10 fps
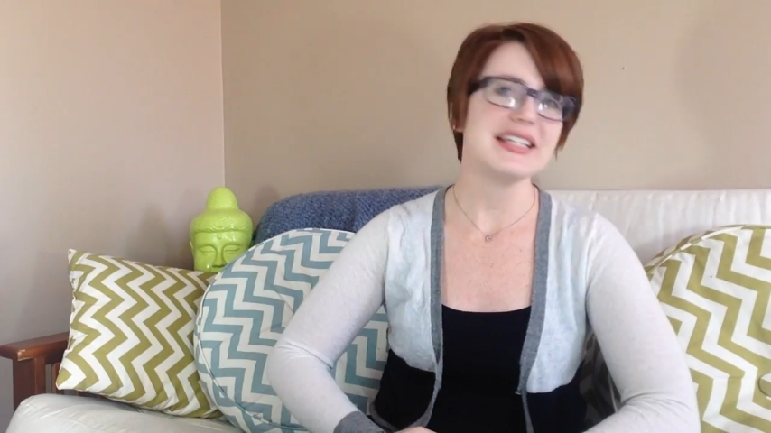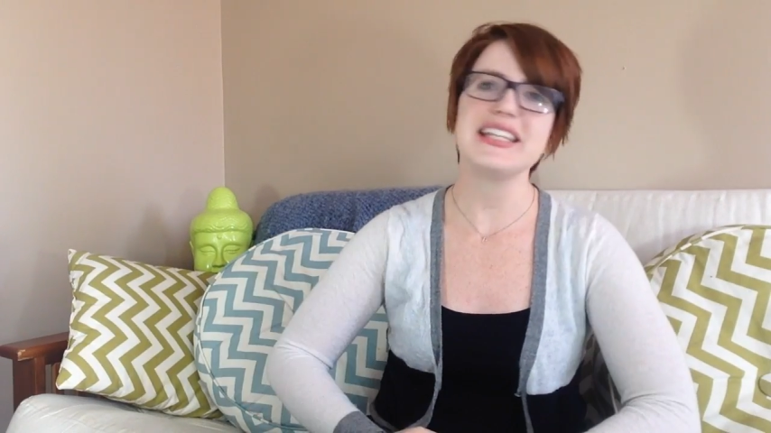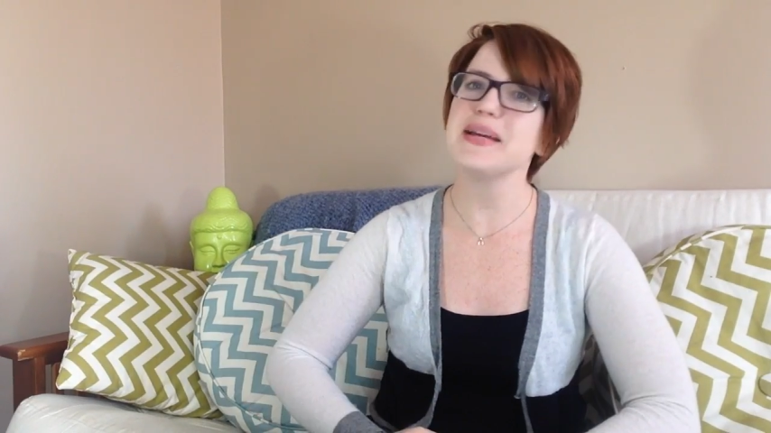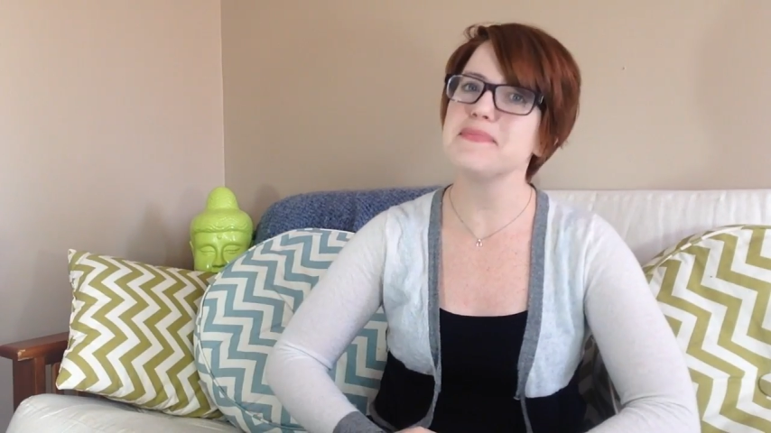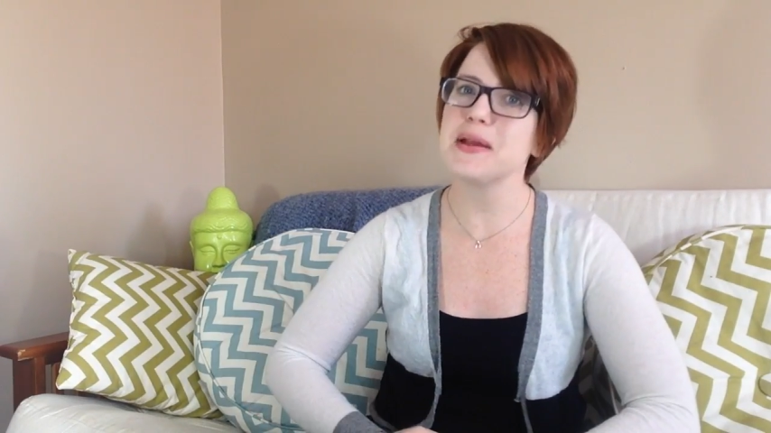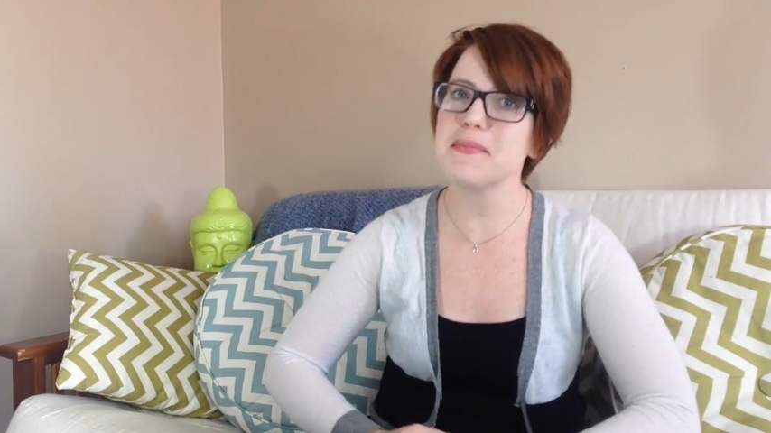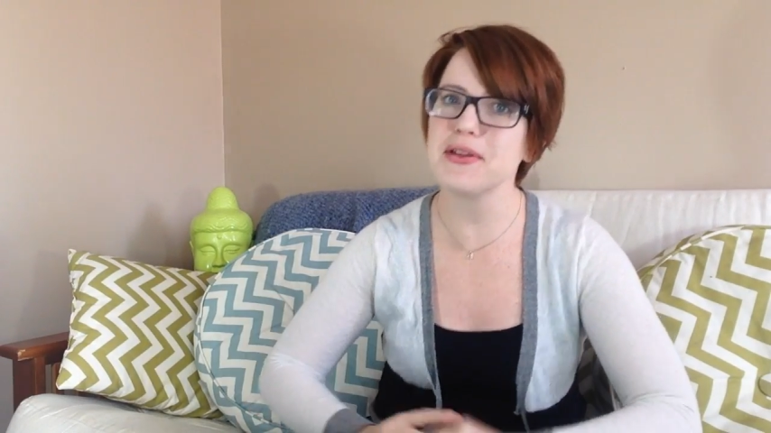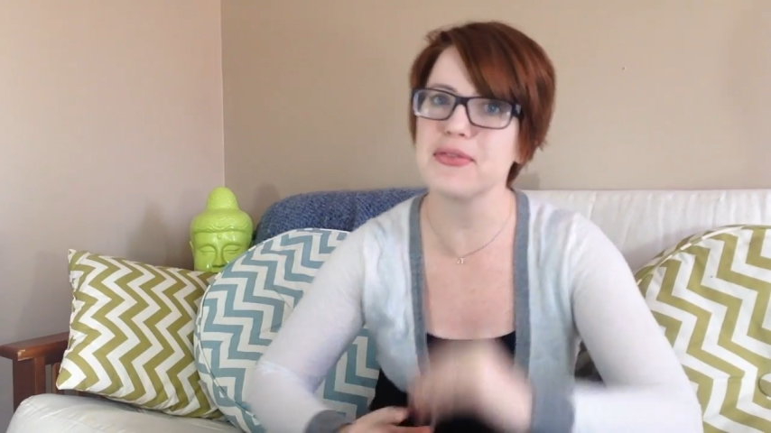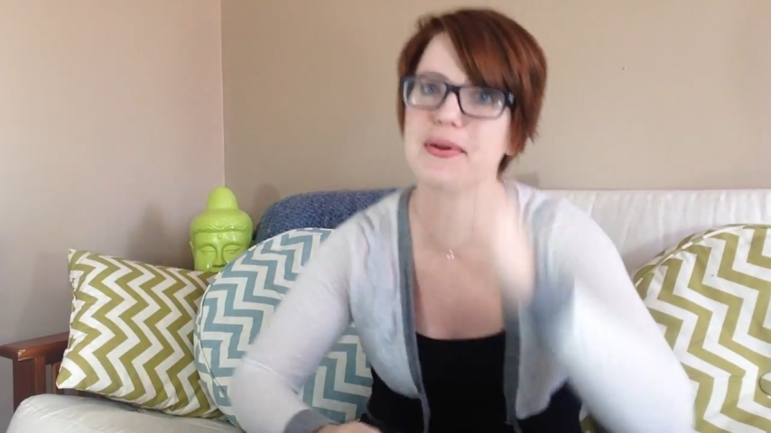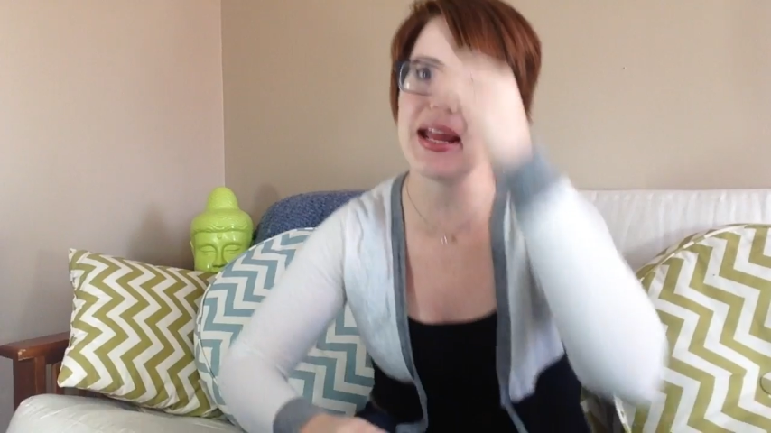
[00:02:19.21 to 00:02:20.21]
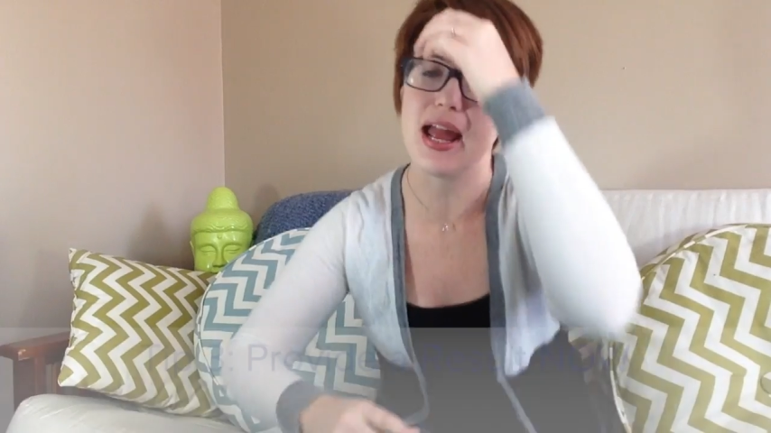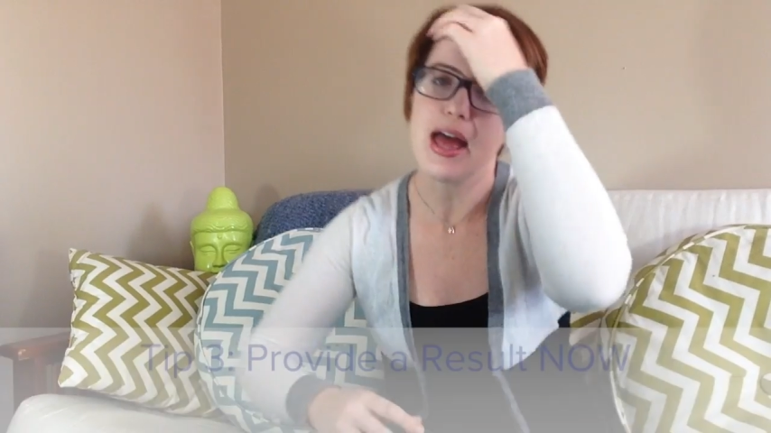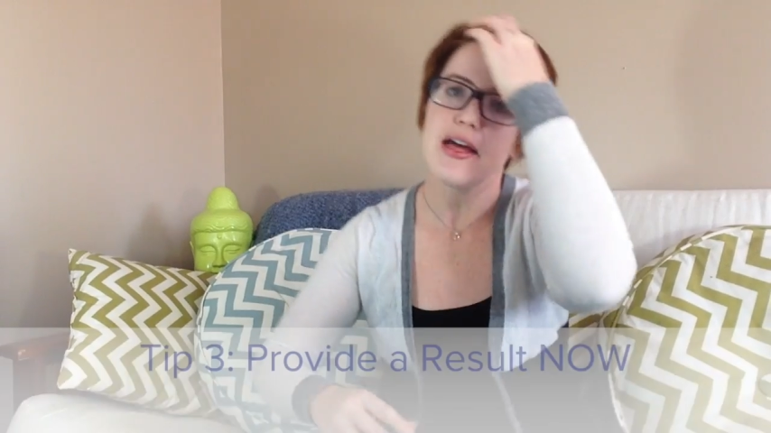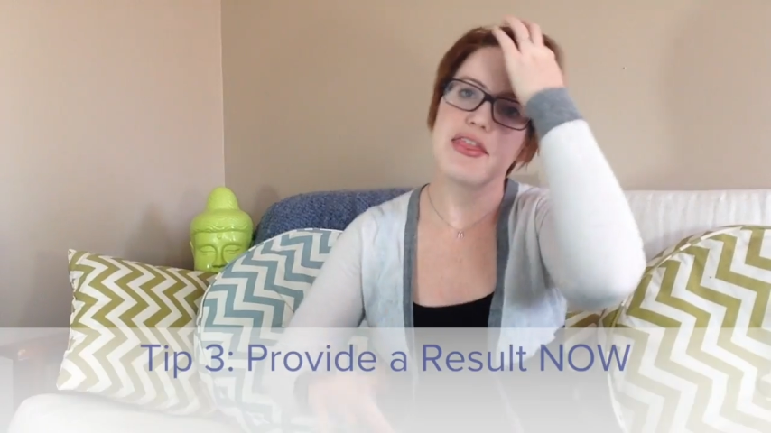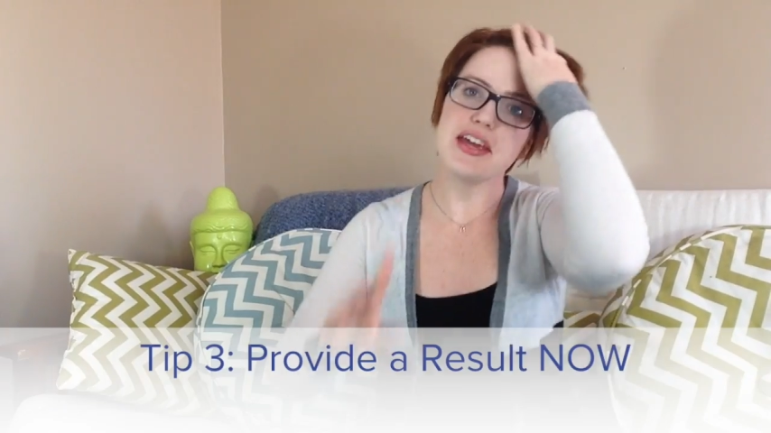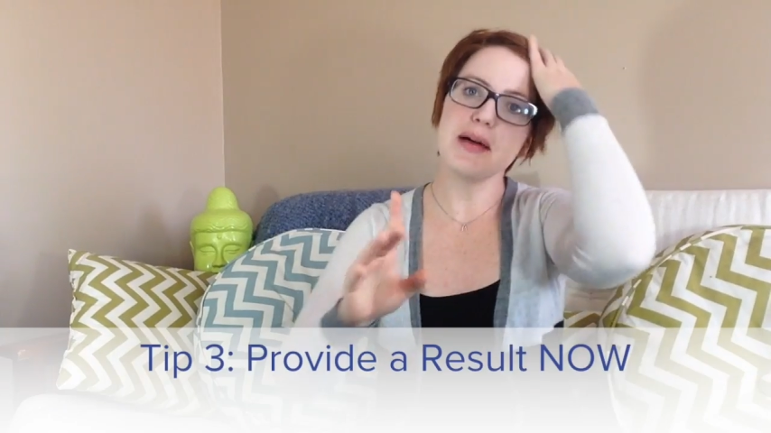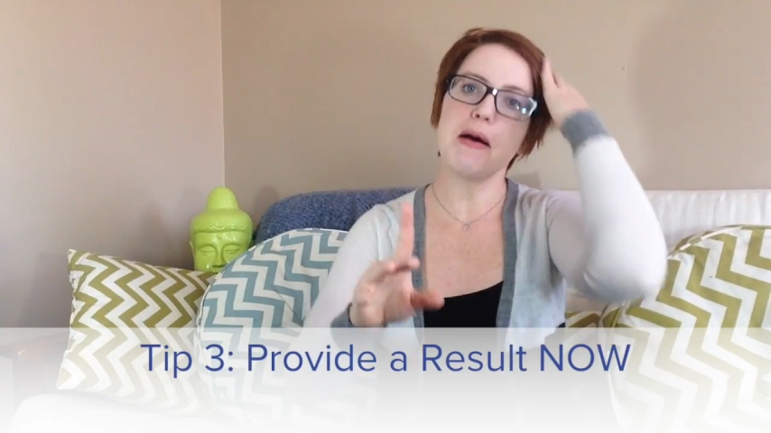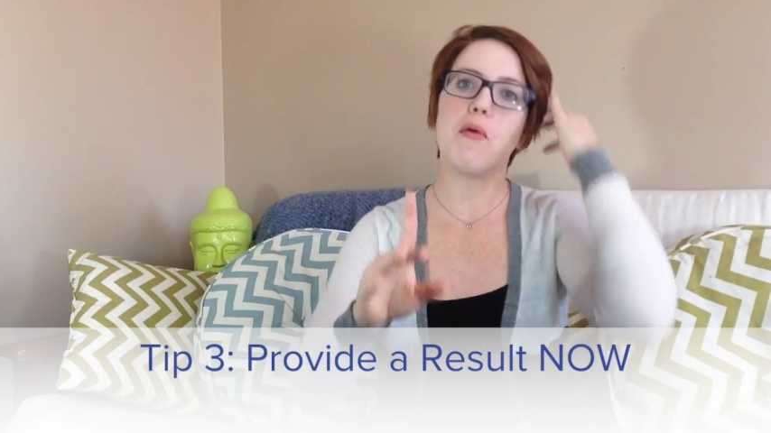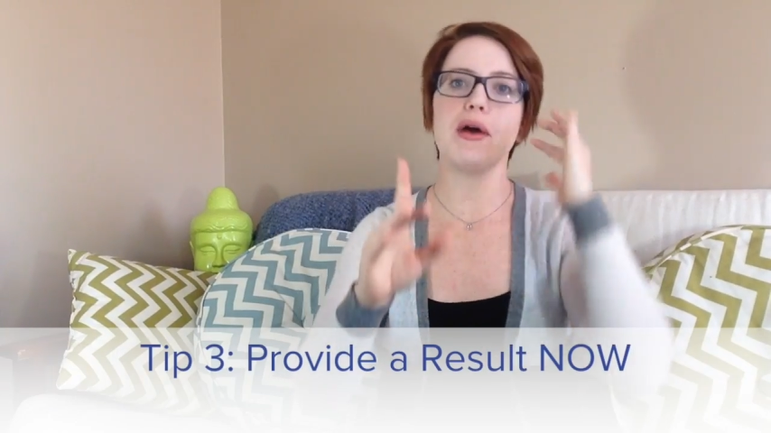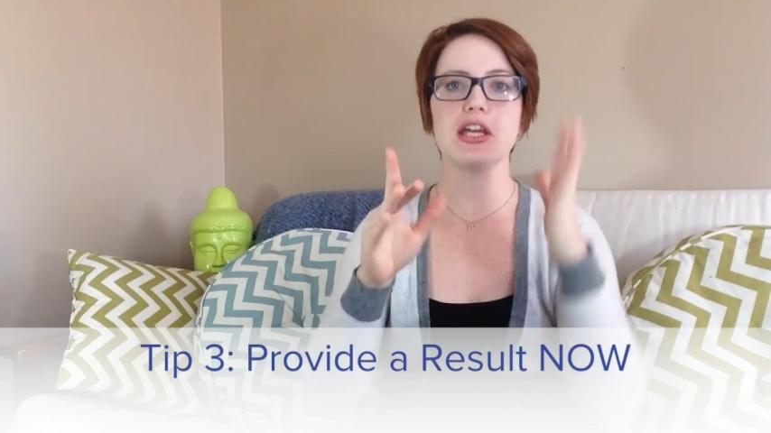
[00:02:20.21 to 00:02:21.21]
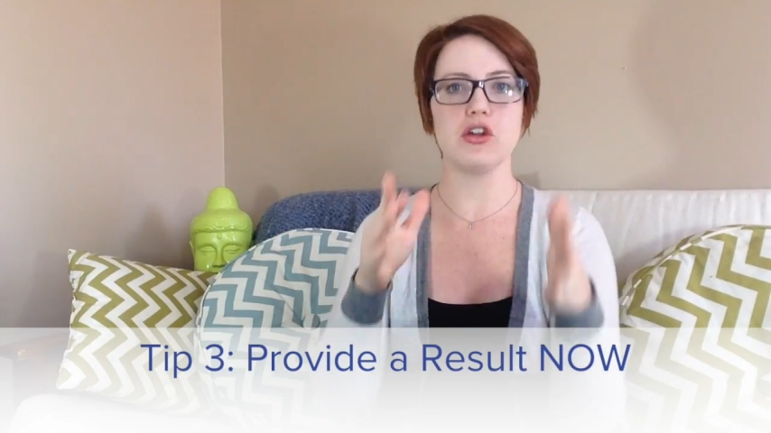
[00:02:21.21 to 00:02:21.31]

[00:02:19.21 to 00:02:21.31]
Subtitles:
Tip number 3, think about what